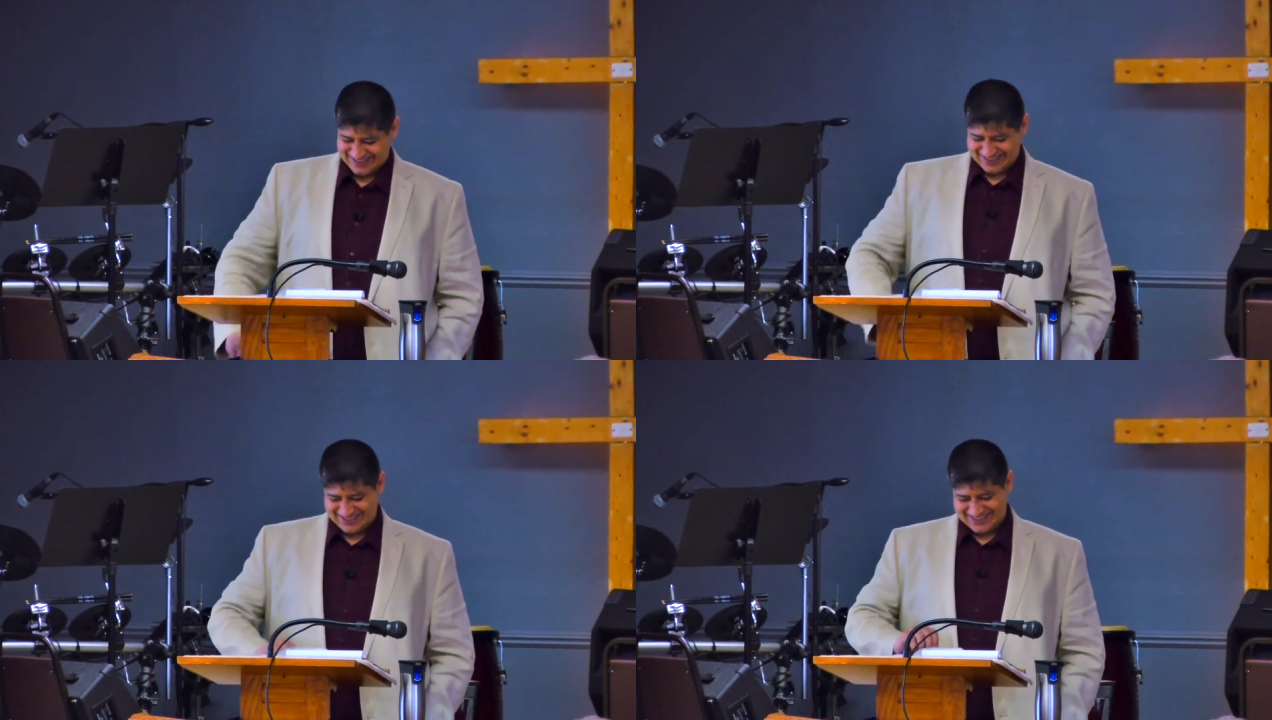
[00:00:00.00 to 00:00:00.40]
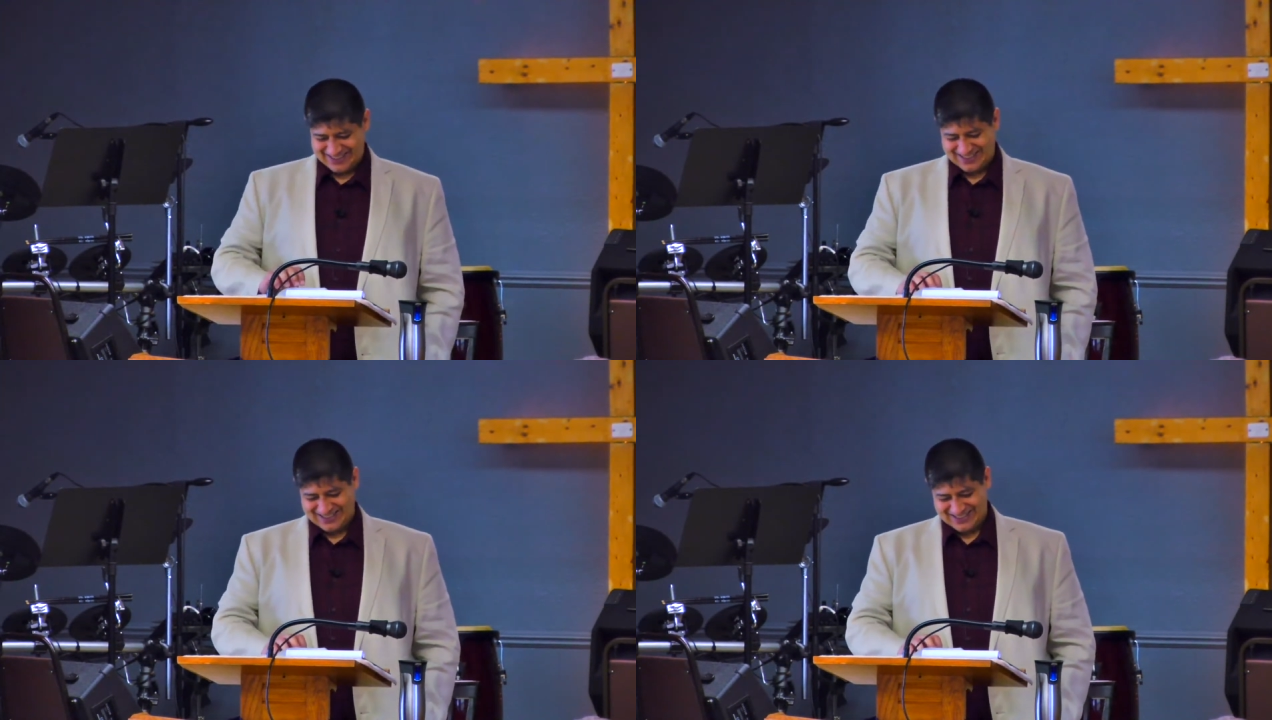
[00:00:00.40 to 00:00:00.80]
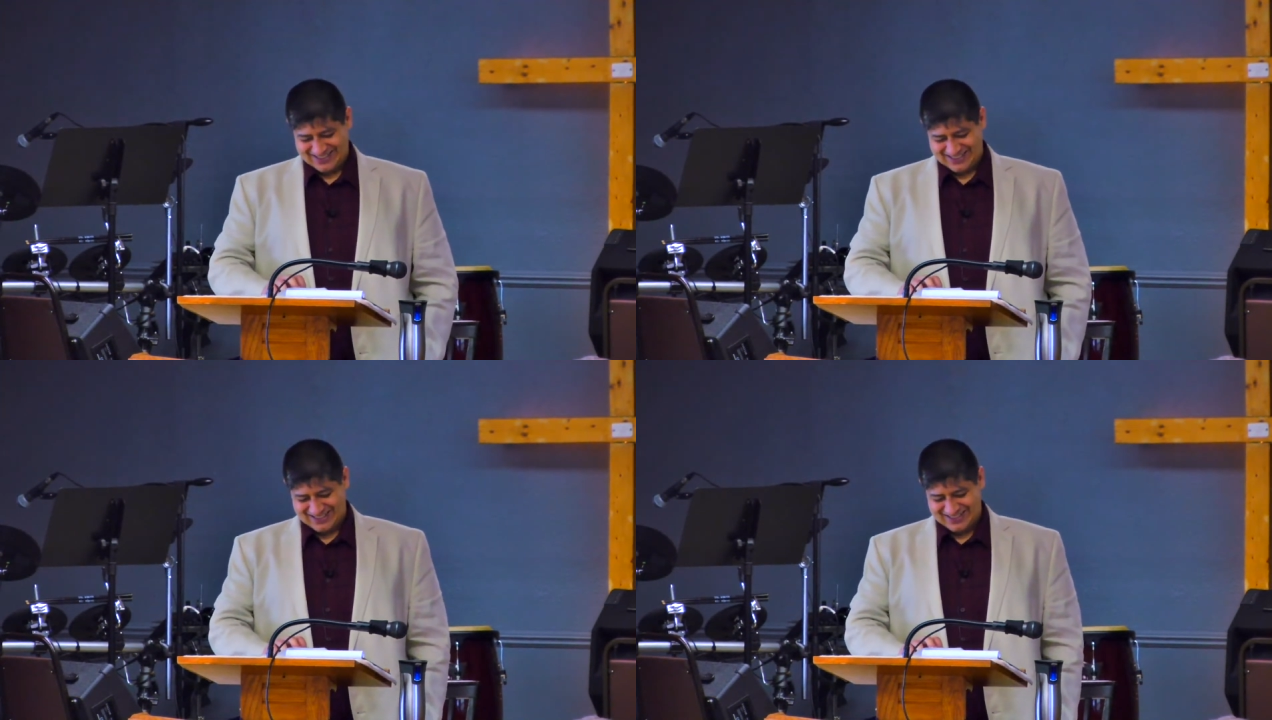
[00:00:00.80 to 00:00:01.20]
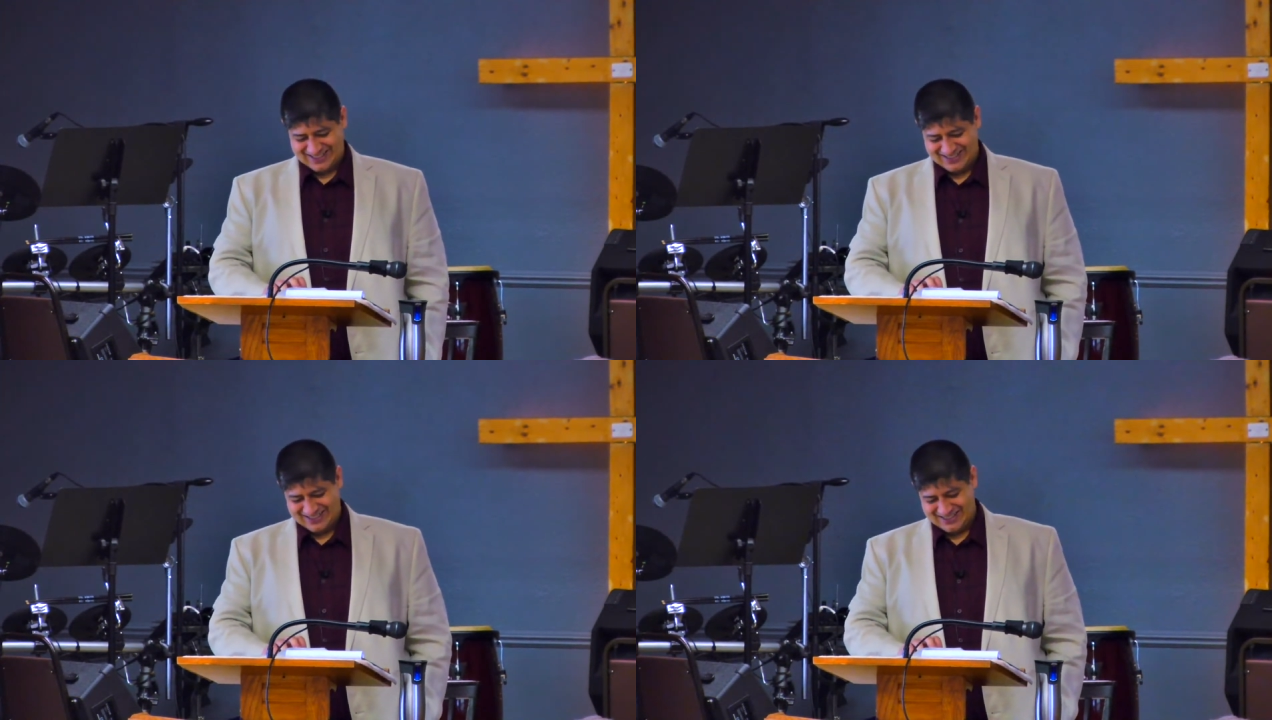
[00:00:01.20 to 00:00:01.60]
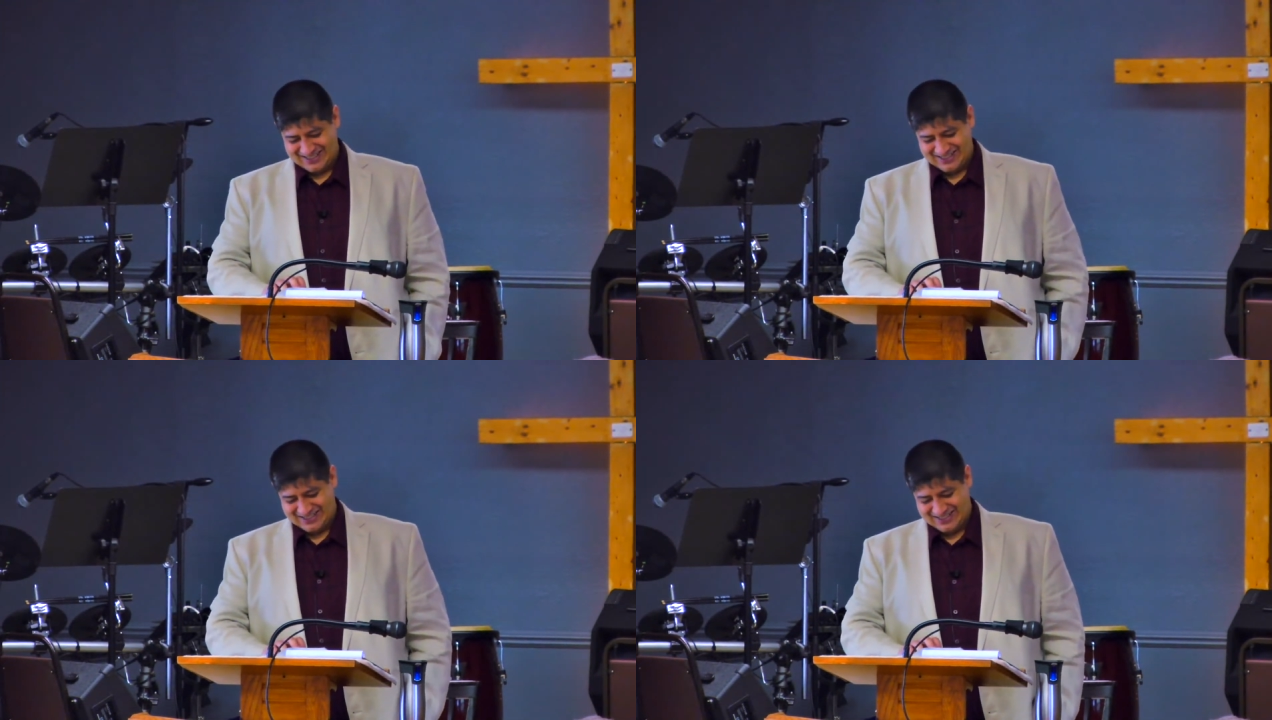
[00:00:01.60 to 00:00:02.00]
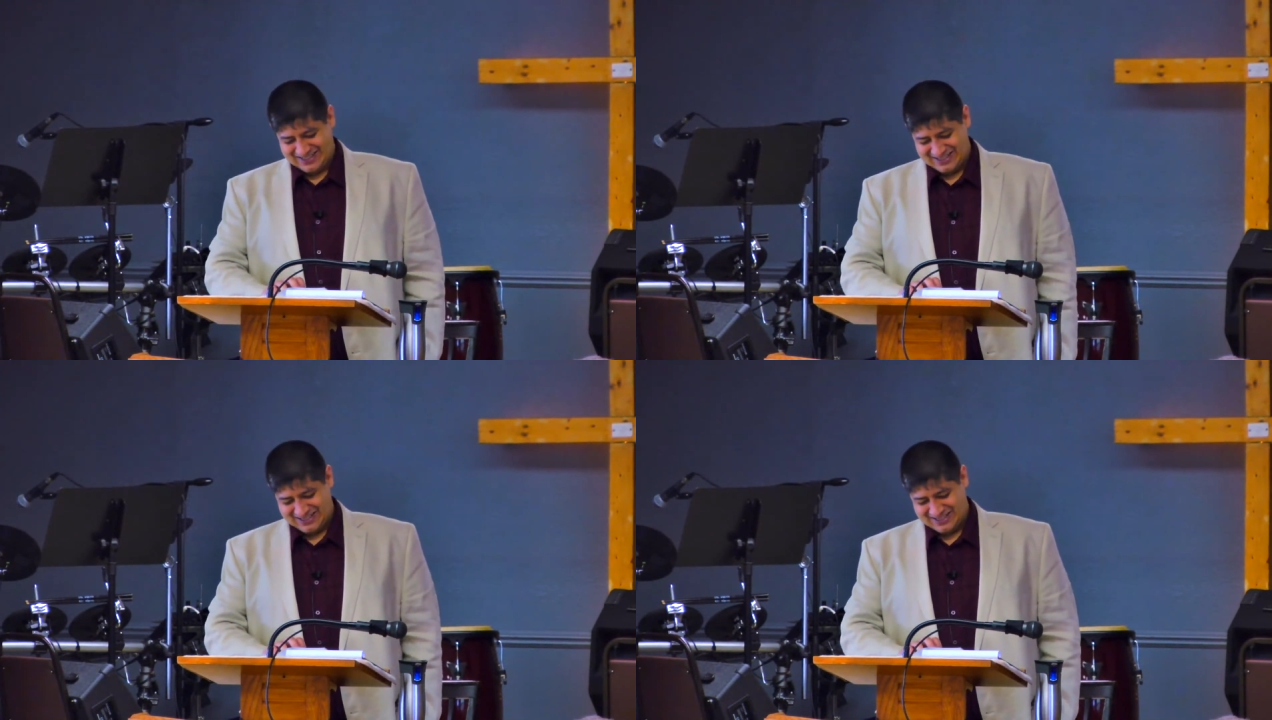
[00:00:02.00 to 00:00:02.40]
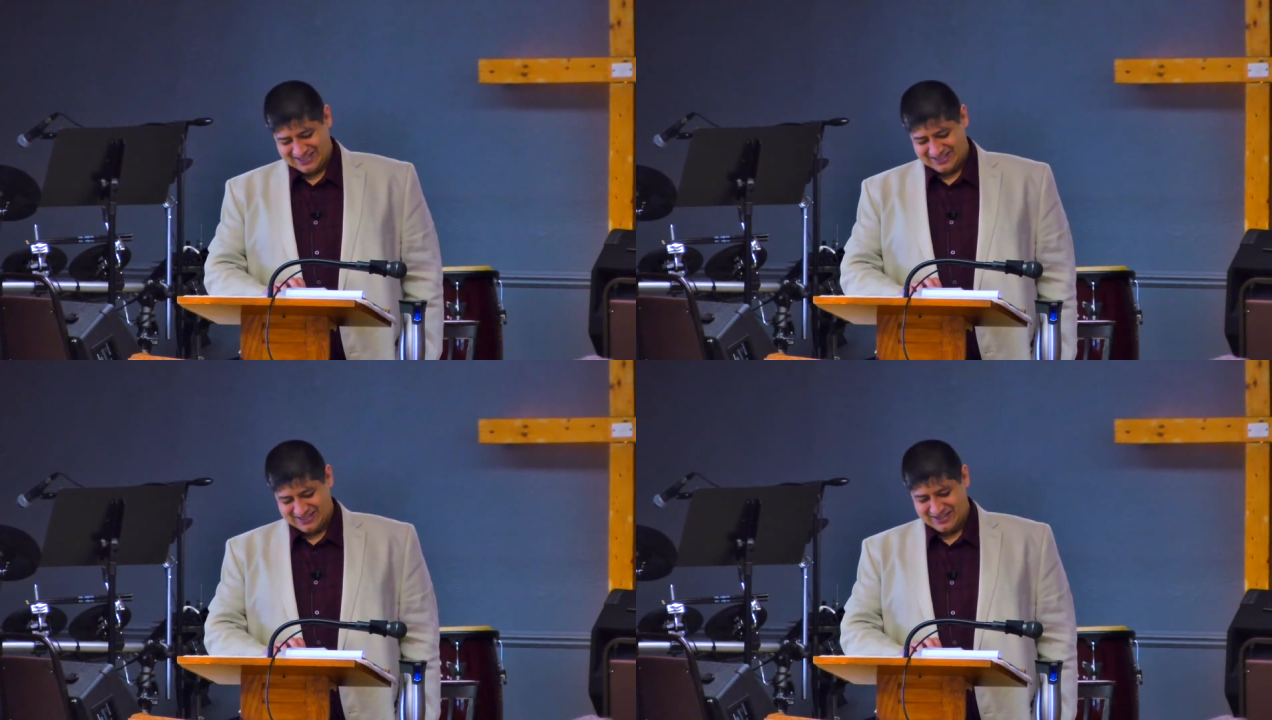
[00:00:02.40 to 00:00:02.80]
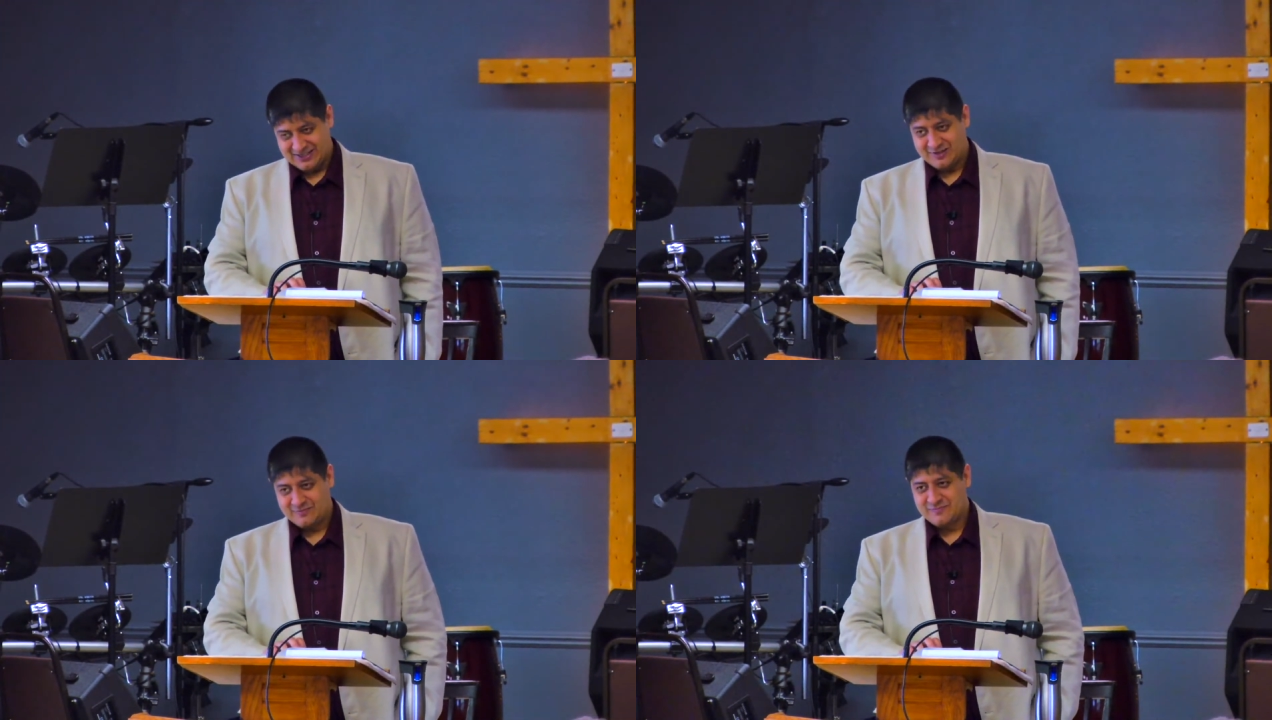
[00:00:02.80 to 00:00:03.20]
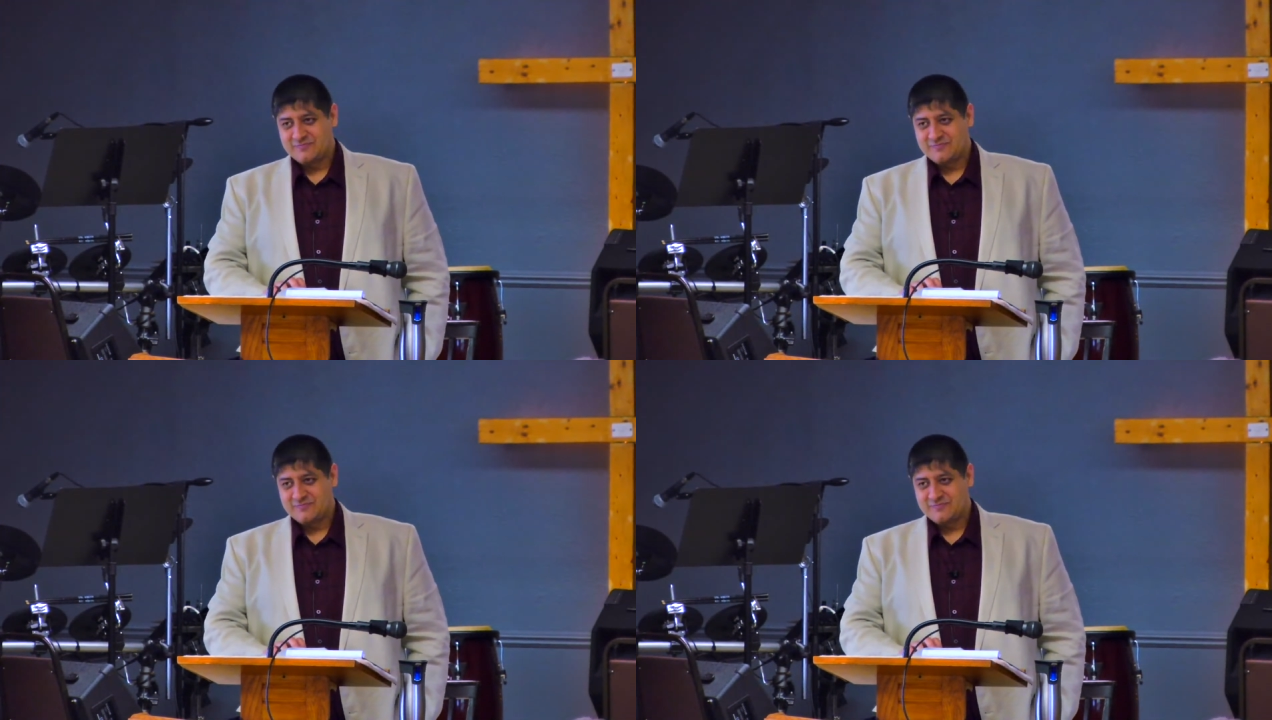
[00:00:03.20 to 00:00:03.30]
Nobody speaks.